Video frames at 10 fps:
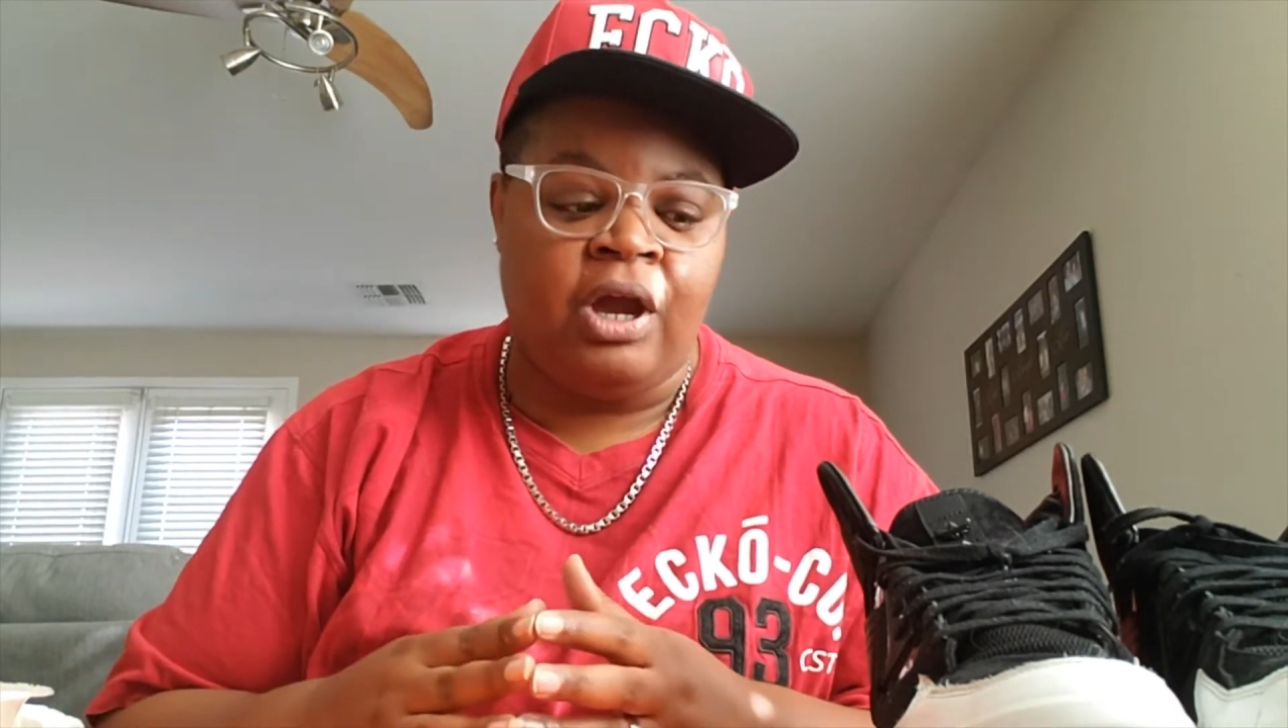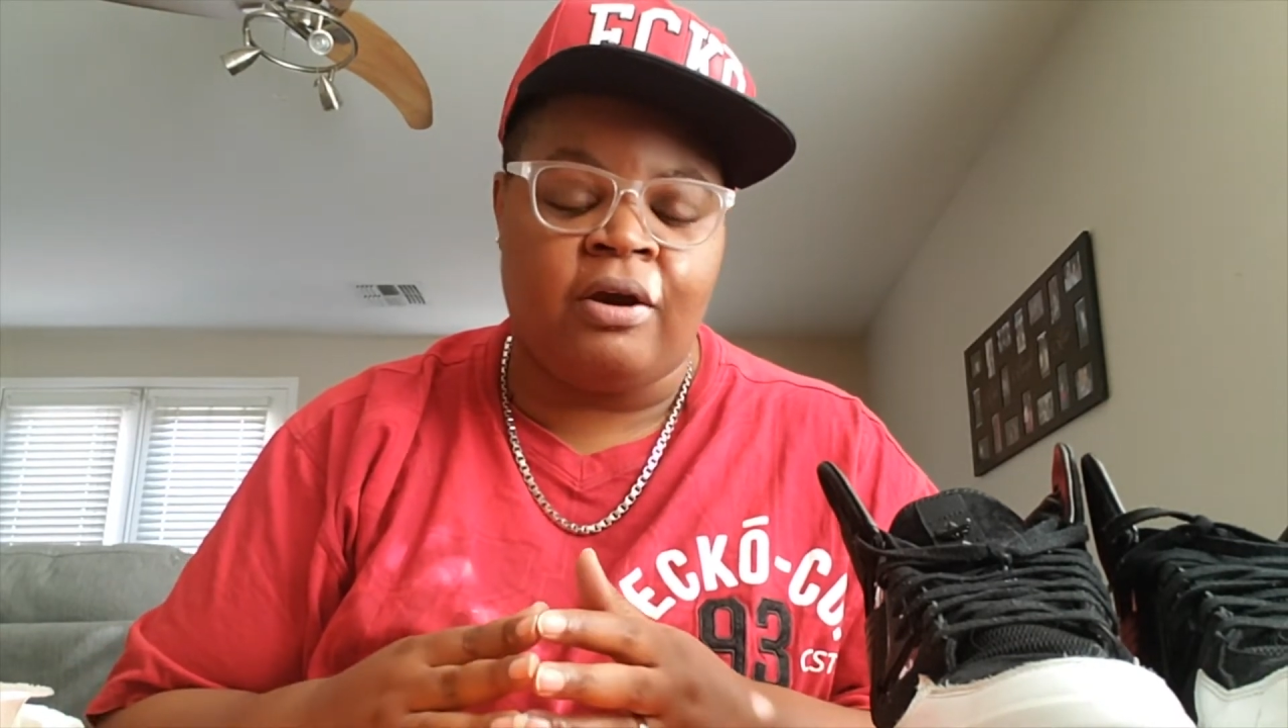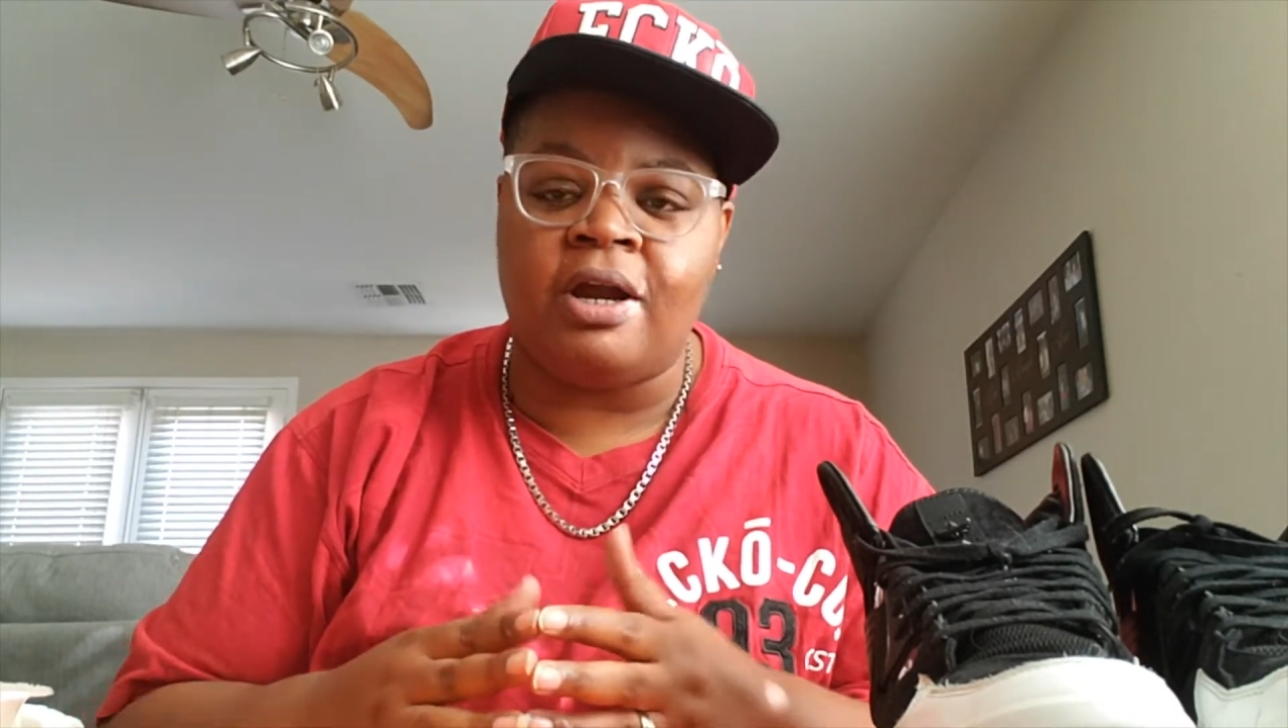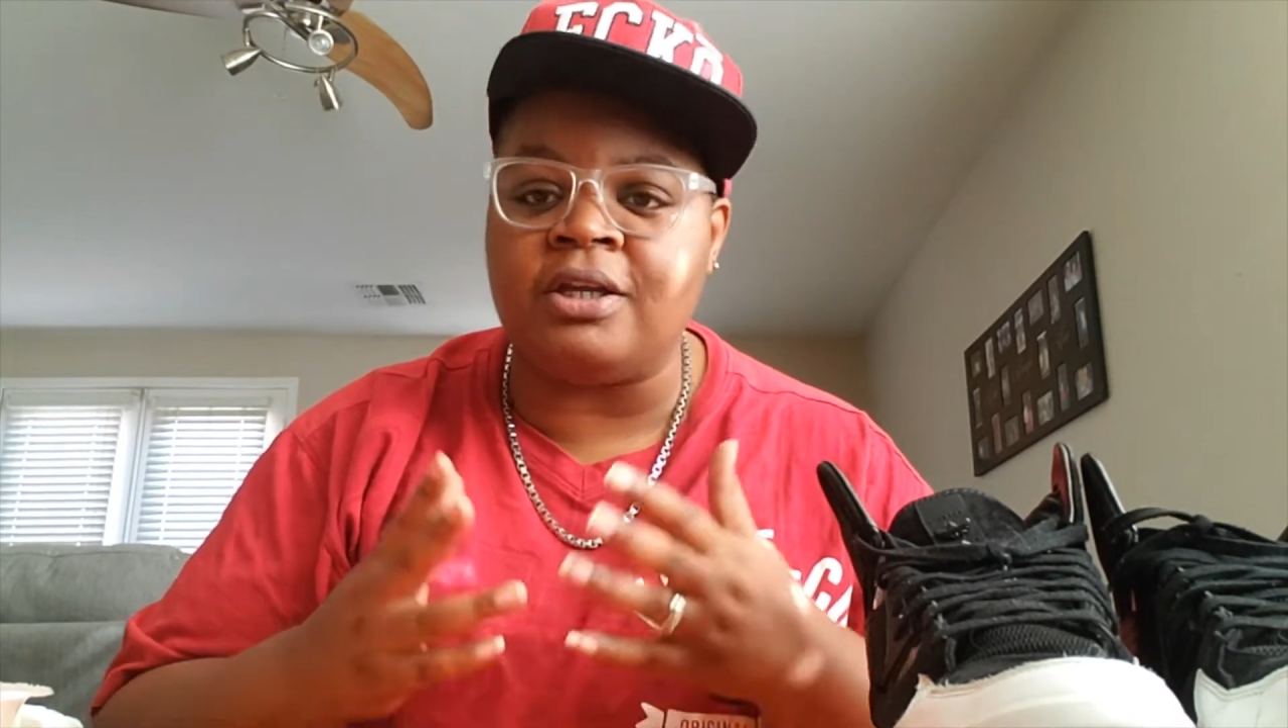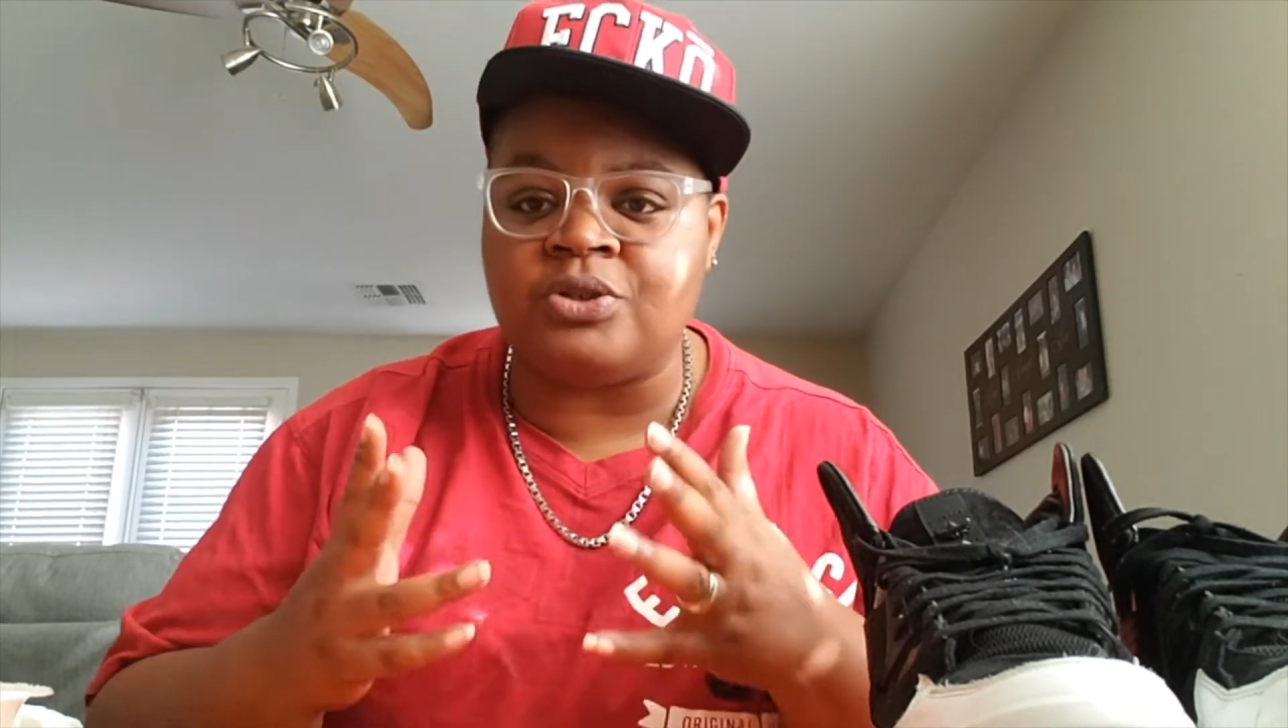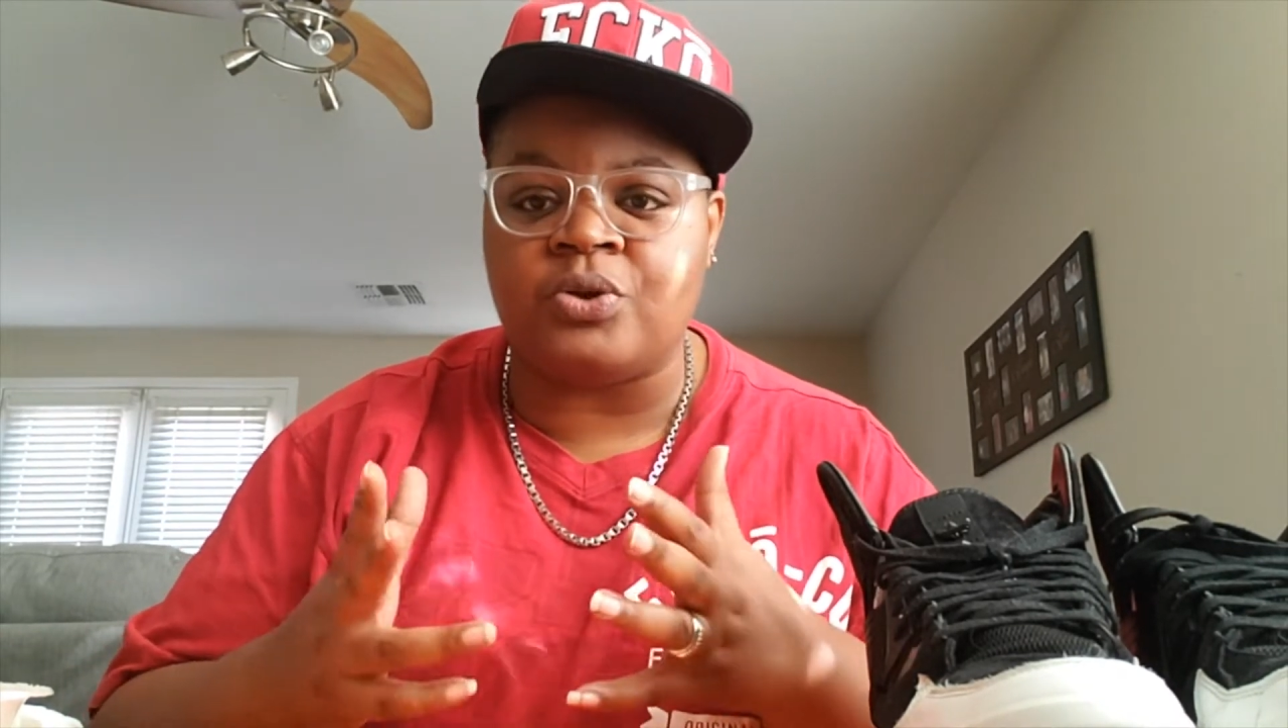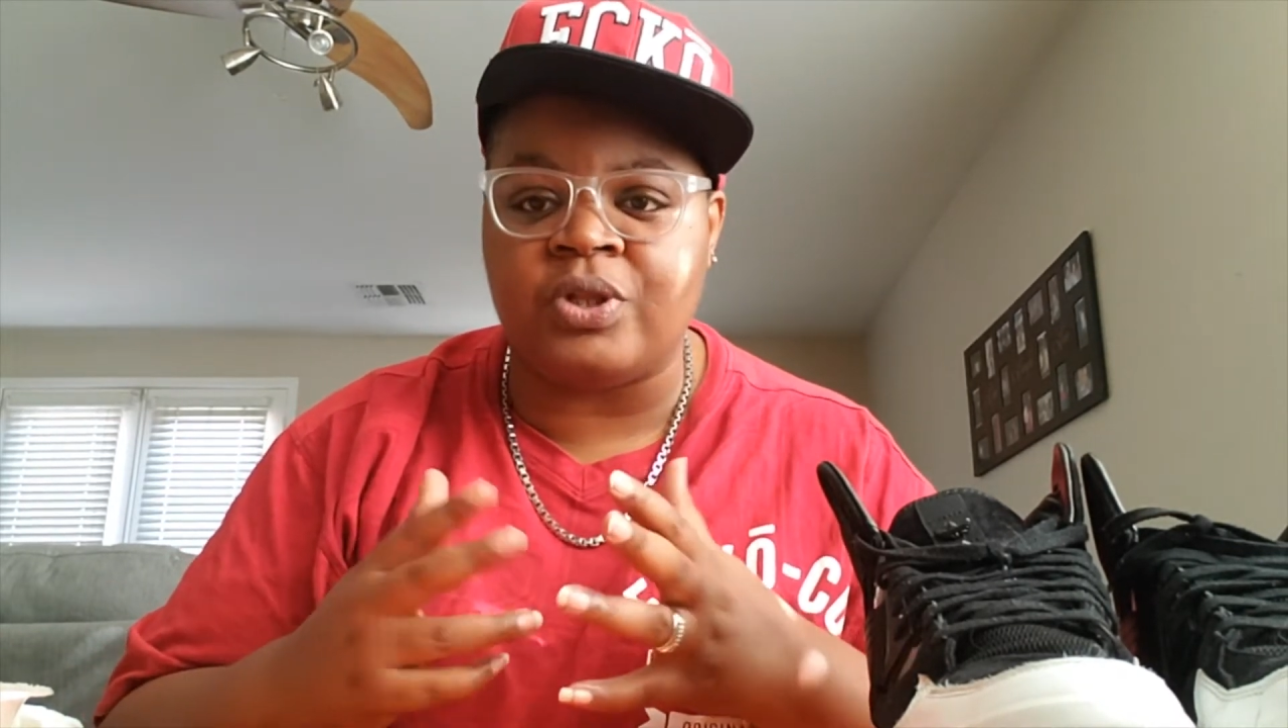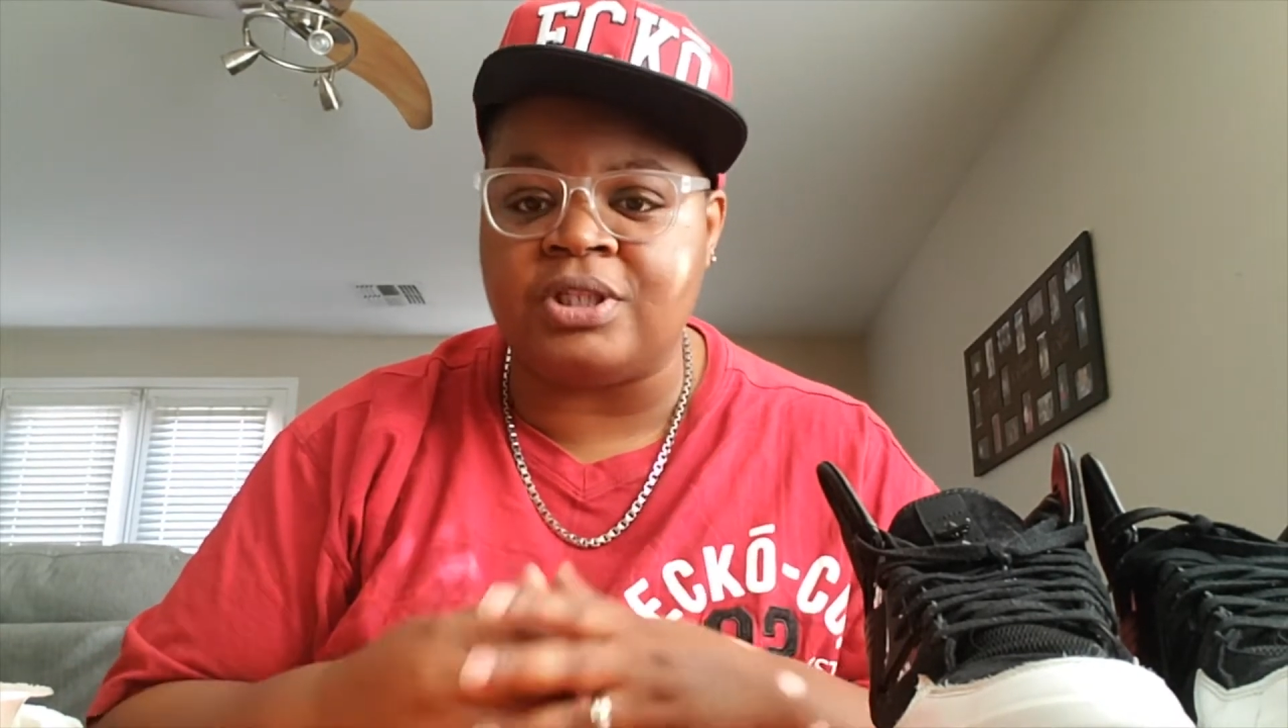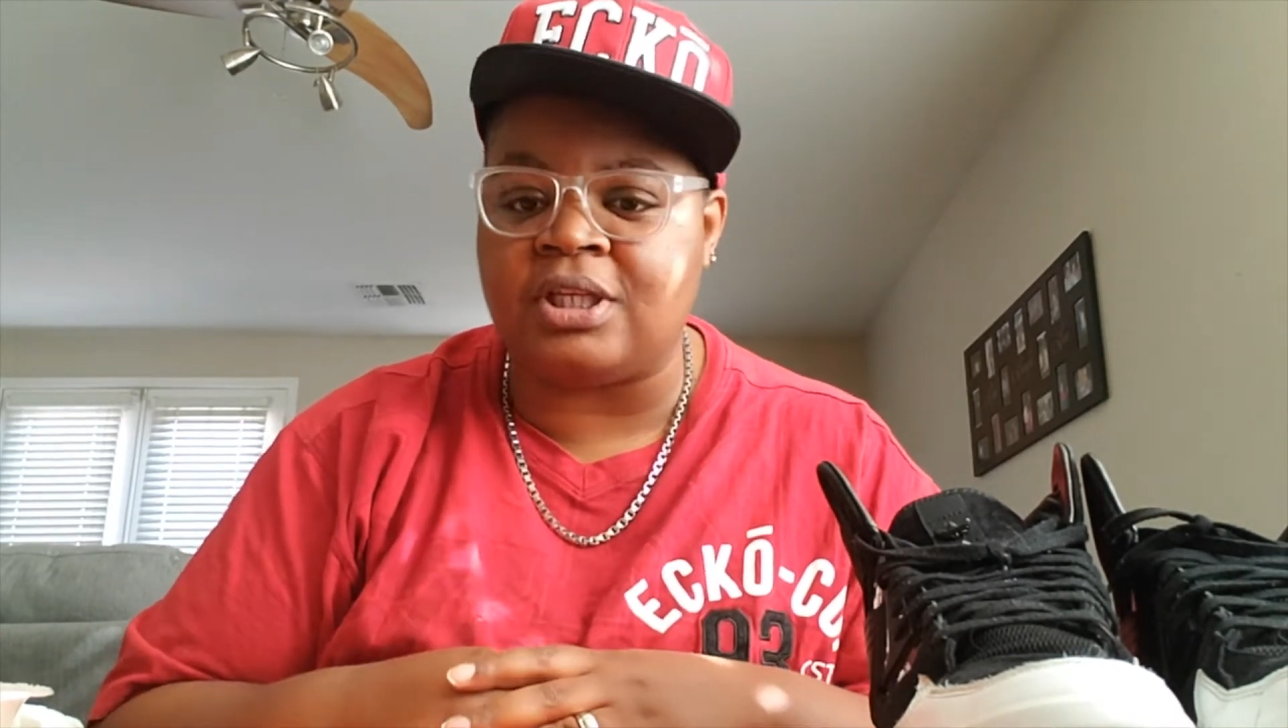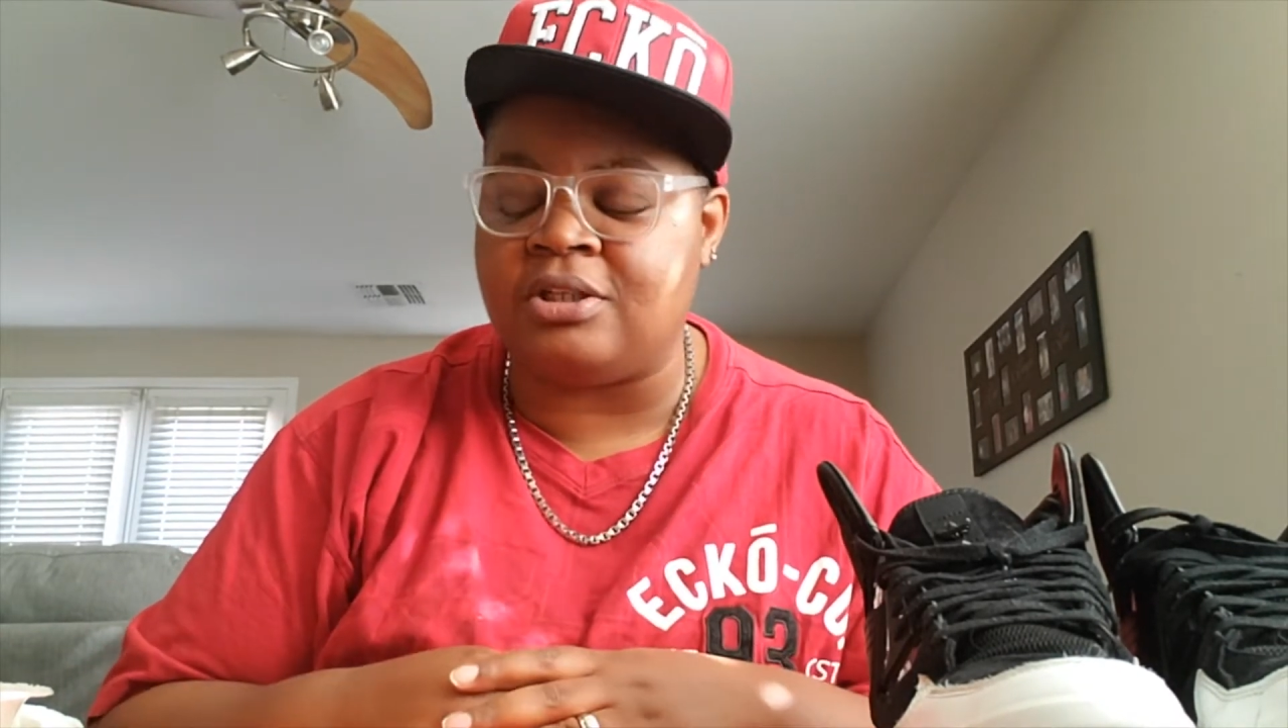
All right, so let's